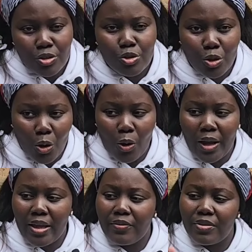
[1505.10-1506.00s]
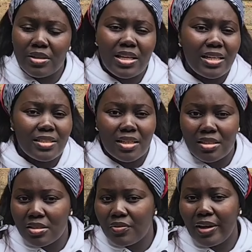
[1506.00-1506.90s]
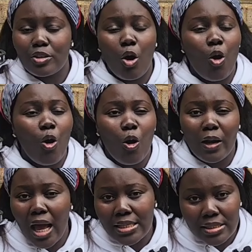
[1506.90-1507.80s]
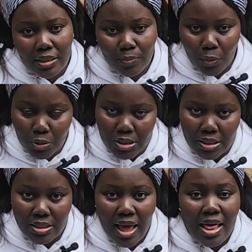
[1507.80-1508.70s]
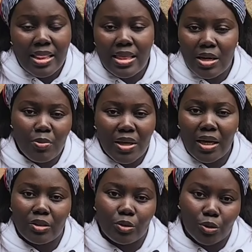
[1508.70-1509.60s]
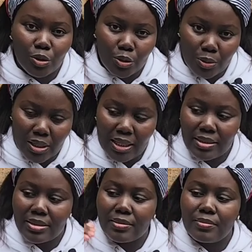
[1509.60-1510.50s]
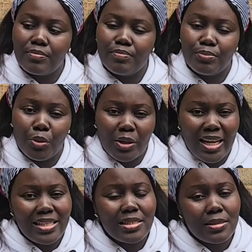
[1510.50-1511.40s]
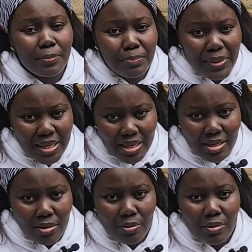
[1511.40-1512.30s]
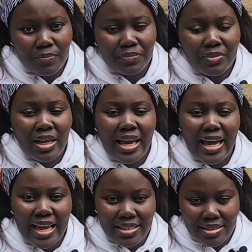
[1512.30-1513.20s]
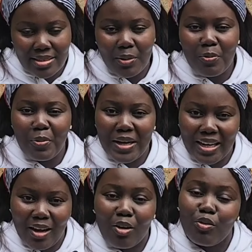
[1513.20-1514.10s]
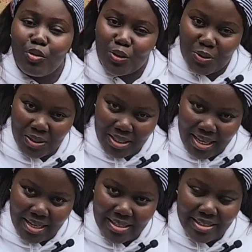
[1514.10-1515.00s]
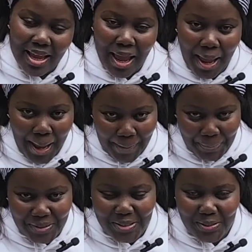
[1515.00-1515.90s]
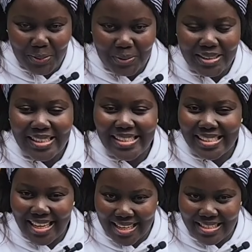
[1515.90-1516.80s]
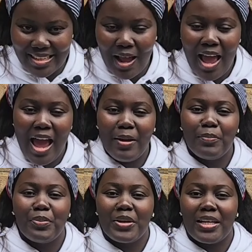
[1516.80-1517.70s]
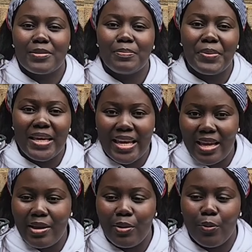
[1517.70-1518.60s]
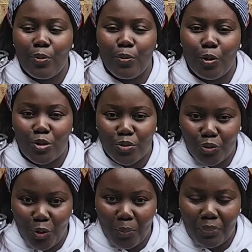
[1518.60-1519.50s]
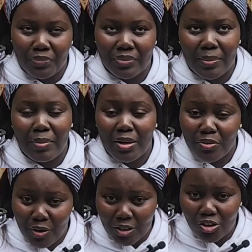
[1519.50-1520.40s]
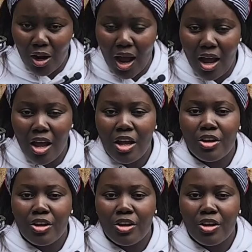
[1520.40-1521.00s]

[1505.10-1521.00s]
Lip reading: So if this has satisfied all our tick boxes, then we can conclude that product B is the winner for today's episode. Yes, and product B was from the manufacturer